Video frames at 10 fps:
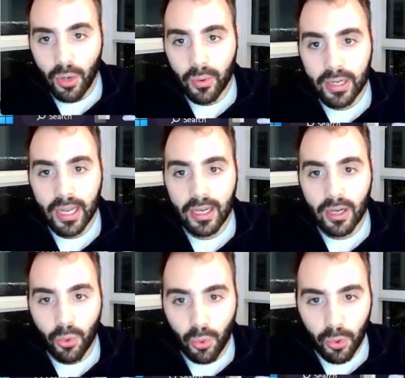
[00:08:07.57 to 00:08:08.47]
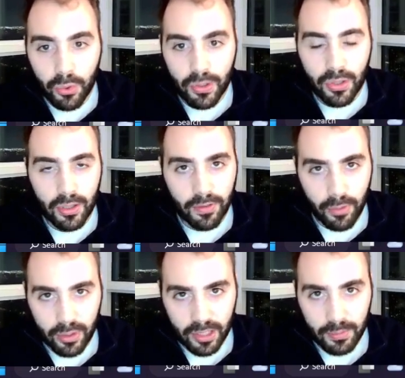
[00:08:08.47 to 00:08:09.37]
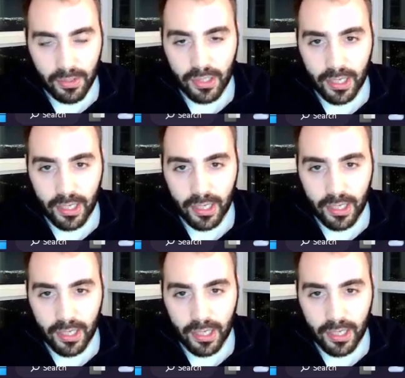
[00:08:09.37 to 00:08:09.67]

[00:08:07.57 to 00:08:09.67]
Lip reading: we're getting a growth return of 14%.